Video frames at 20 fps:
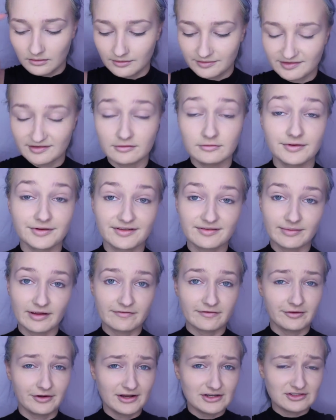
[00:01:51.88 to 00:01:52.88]
So once my
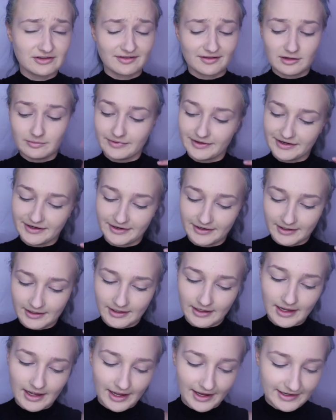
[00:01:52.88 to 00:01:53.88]
foundation's all blended
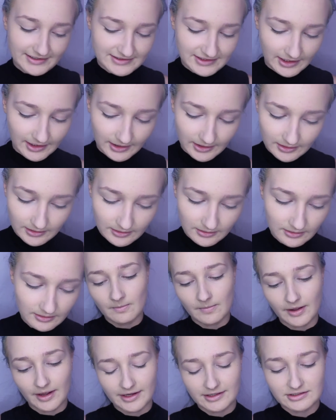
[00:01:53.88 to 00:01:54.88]
in, I take
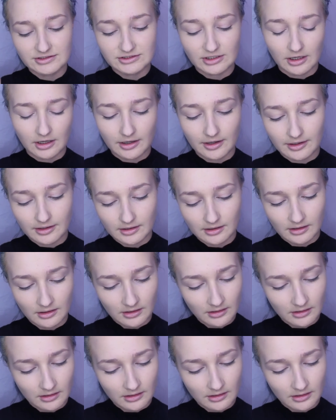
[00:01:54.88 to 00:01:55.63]
my Tarte